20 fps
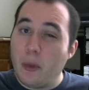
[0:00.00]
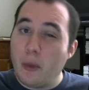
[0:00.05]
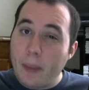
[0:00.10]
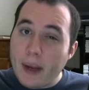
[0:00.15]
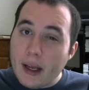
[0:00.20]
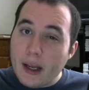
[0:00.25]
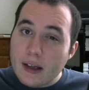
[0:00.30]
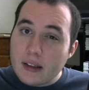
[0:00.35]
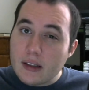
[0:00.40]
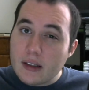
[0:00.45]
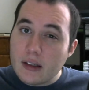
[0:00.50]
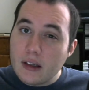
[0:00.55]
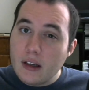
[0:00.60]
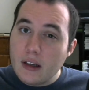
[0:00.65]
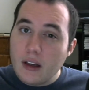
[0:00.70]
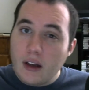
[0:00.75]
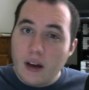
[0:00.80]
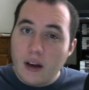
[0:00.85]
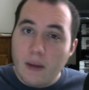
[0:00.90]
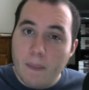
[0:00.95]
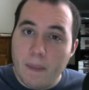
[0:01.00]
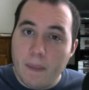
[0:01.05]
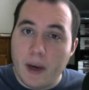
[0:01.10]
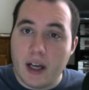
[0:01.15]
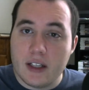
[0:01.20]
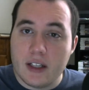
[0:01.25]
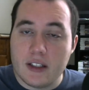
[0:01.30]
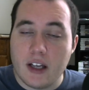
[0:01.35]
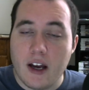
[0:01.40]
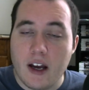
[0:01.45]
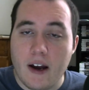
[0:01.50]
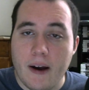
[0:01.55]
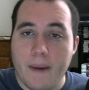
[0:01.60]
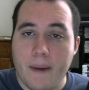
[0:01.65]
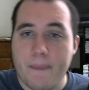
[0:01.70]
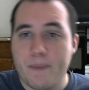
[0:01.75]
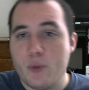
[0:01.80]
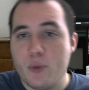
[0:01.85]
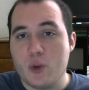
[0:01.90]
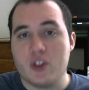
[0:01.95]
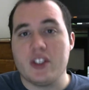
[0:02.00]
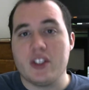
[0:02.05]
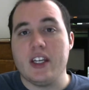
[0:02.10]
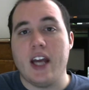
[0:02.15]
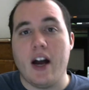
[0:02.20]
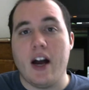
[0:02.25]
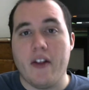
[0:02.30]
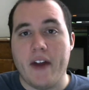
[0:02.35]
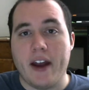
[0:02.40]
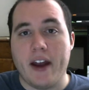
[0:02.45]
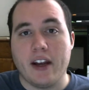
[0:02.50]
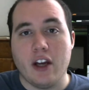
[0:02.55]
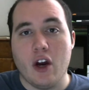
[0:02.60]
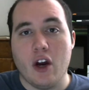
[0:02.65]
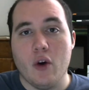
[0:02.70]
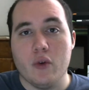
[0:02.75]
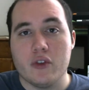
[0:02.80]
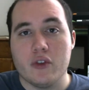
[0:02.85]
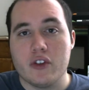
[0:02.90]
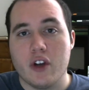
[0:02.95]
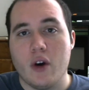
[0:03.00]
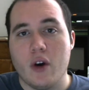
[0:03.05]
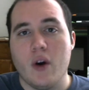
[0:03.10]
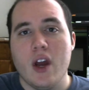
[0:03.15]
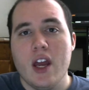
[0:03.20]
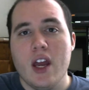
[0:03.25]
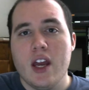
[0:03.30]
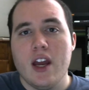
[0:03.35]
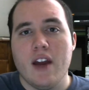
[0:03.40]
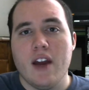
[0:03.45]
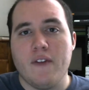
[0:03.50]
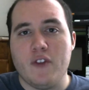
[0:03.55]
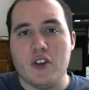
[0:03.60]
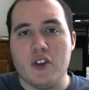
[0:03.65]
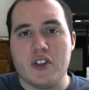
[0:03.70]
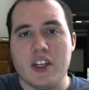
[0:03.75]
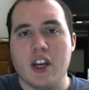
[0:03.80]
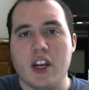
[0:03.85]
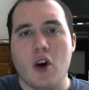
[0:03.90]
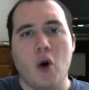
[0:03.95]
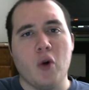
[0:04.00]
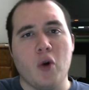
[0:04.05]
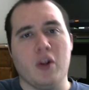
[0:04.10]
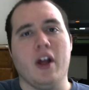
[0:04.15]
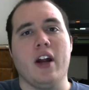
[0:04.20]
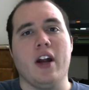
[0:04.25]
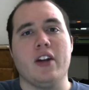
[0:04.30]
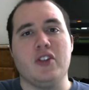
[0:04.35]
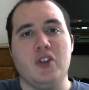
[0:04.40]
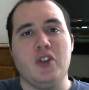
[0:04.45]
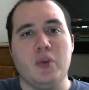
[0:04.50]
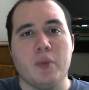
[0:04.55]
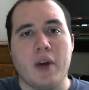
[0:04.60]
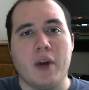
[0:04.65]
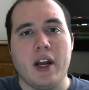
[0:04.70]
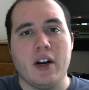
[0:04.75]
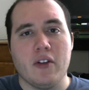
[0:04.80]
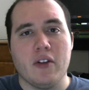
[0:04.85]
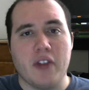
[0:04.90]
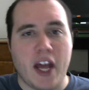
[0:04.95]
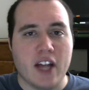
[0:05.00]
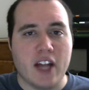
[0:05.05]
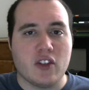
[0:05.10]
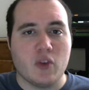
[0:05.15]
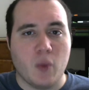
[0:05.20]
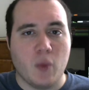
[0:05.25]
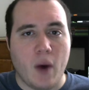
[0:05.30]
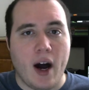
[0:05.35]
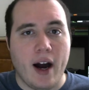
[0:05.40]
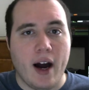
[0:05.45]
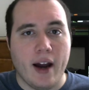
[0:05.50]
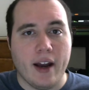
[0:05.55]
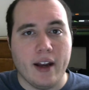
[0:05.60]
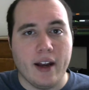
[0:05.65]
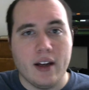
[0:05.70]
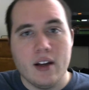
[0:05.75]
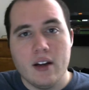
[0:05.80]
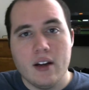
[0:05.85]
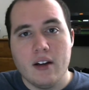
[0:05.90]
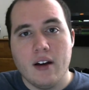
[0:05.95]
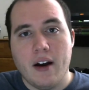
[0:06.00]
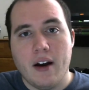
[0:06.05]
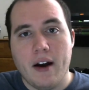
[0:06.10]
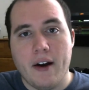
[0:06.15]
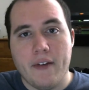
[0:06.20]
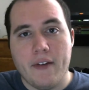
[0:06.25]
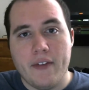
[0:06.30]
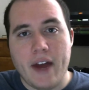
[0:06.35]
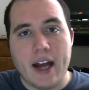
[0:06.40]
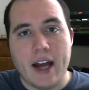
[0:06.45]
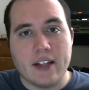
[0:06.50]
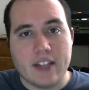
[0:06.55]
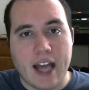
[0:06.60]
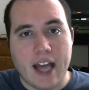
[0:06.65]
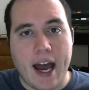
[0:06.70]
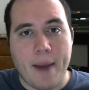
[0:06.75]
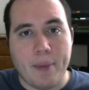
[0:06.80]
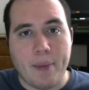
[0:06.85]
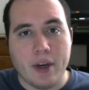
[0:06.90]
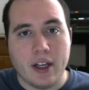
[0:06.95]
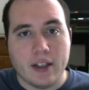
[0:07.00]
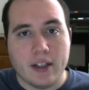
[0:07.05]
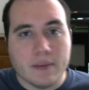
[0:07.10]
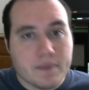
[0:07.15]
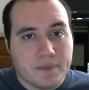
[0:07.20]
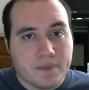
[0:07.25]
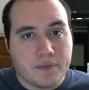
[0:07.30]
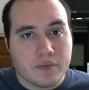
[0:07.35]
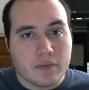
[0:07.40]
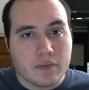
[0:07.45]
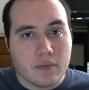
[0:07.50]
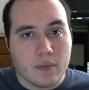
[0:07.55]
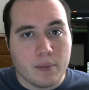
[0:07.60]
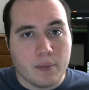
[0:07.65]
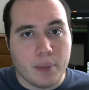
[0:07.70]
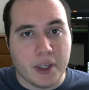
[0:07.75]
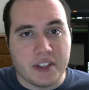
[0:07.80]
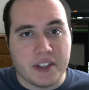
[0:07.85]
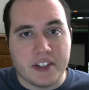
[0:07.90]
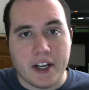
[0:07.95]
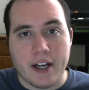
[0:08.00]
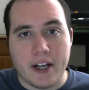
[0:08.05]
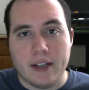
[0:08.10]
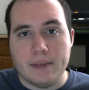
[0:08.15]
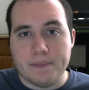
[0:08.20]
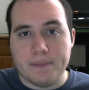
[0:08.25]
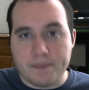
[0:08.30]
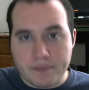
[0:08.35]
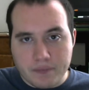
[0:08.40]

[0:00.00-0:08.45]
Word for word: bit, but um, we'll see how that goes. So if you see a whole lot of Tomb Raider, that's why uh, that's happening. But um,